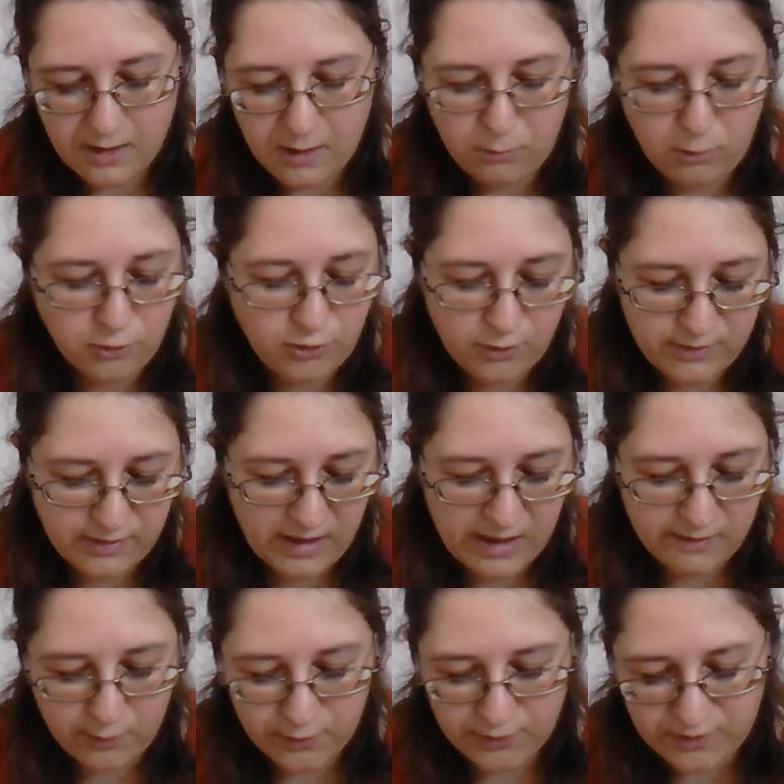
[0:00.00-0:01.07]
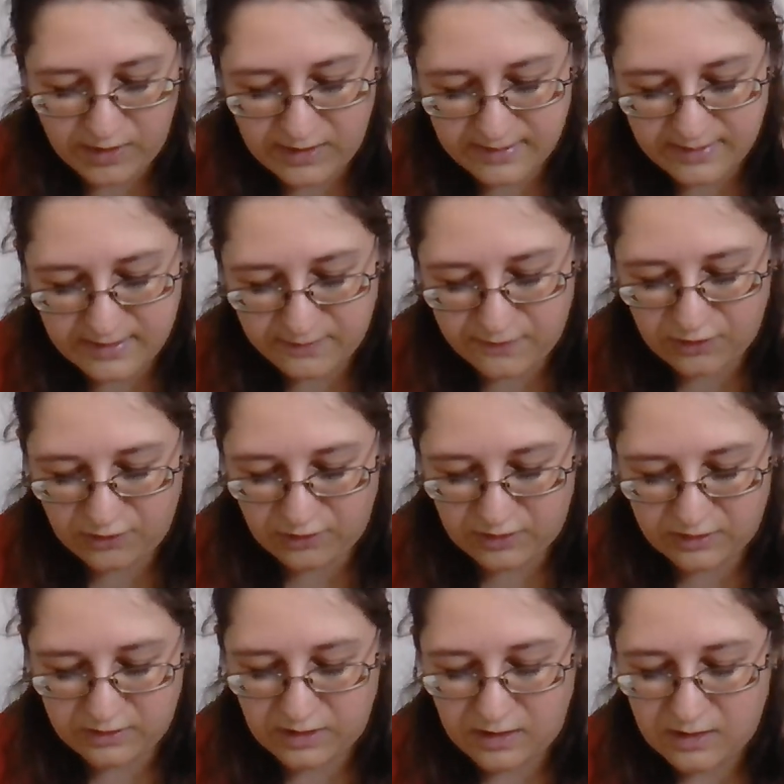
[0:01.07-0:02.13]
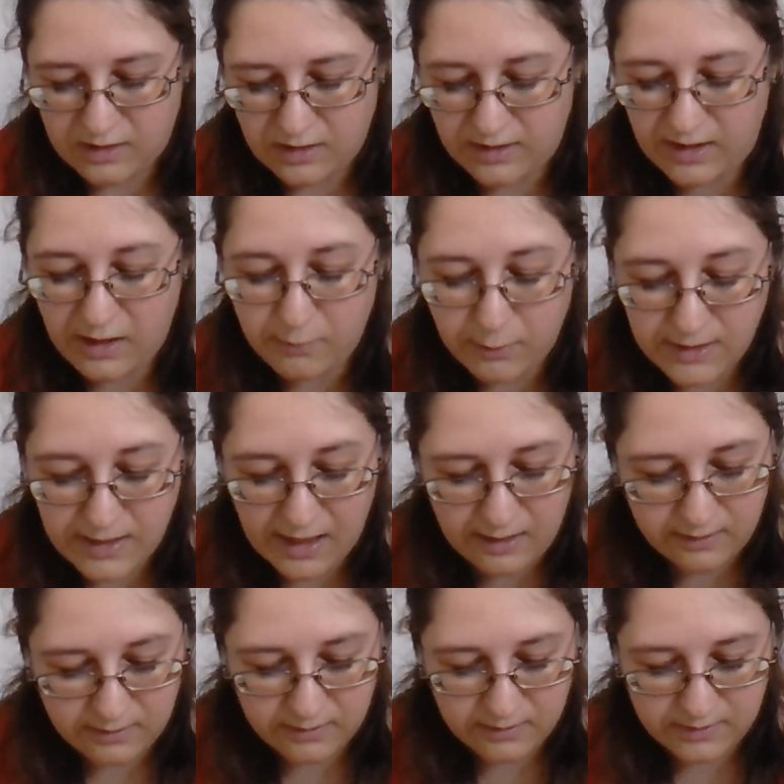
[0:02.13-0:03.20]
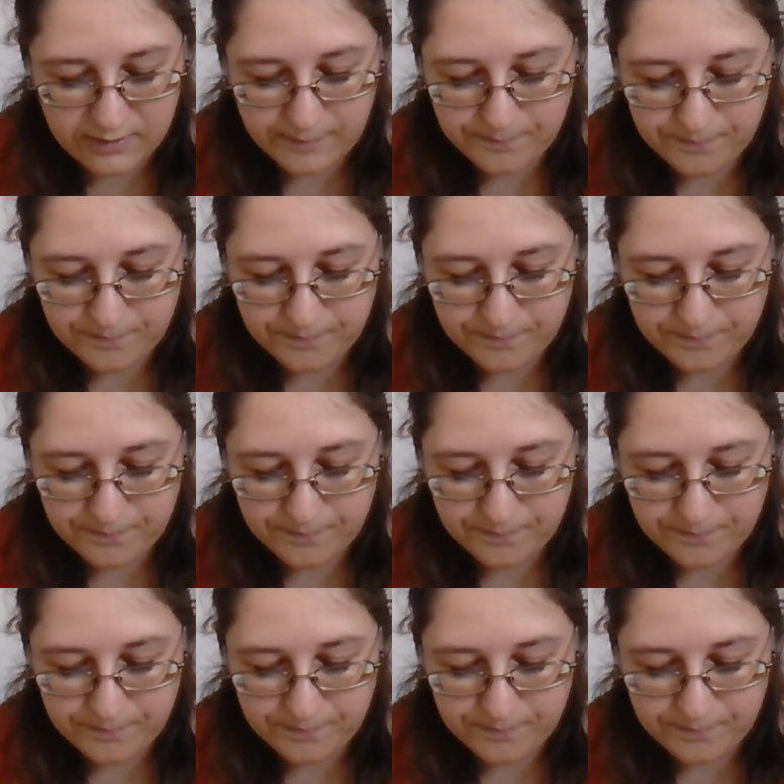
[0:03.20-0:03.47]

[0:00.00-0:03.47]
What you say of your son is sufficient, and I will yield.